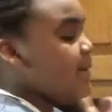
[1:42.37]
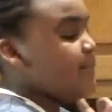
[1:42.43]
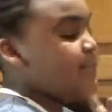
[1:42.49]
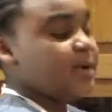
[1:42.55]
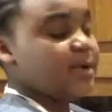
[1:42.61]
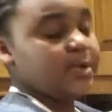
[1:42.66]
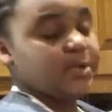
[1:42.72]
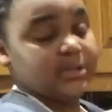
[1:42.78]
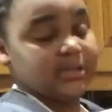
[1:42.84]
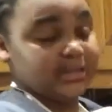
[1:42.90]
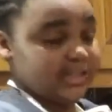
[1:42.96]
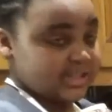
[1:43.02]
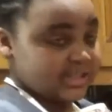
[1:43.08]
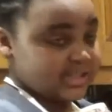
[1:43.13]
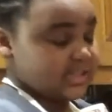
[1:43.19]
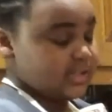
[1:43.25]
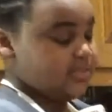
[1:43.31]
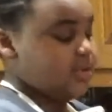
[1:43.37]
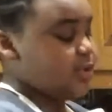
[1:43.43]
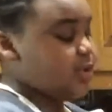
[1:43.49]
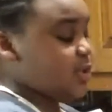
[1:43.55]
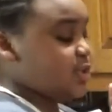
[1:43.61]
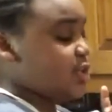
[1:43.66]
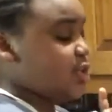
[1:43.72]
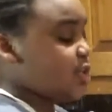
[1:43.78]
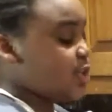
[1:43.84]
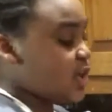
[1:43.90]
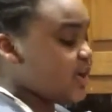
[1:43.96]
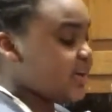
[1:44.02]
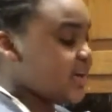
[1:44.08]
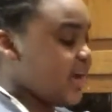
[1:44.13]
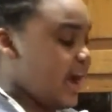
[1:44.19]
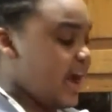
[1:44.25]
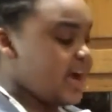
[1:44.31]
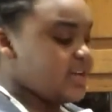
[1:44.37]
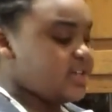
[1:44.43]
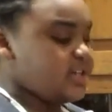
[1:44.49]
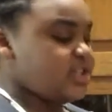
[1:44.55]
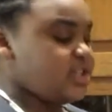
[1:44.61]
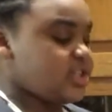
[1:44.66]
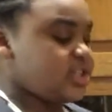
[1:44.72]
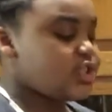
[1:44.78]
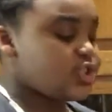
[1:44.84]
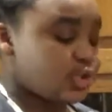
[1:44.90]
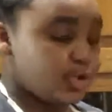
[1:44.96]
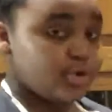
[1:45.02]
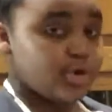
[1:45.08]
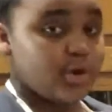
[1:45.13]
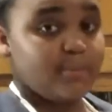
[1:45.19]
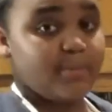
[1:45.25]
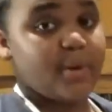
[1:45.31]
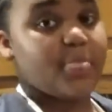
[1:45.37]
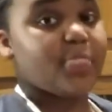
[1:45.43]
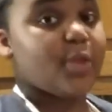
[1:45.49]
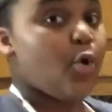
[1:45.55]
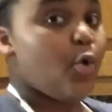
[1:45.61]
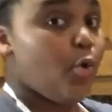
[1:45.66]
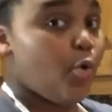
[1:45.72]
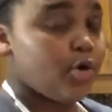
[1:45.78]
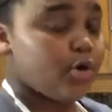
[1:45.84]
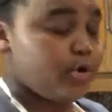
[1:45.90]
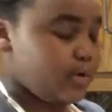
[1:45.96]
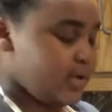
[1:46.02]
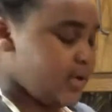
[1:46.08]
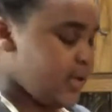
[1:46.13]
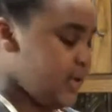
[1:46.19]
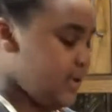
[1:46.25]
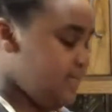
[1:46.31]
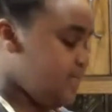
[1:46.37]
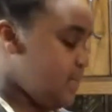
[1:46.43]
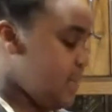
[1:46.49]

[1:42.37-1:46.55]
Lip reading: but listen to me, you're going to turn it on high just so you can put the oil in.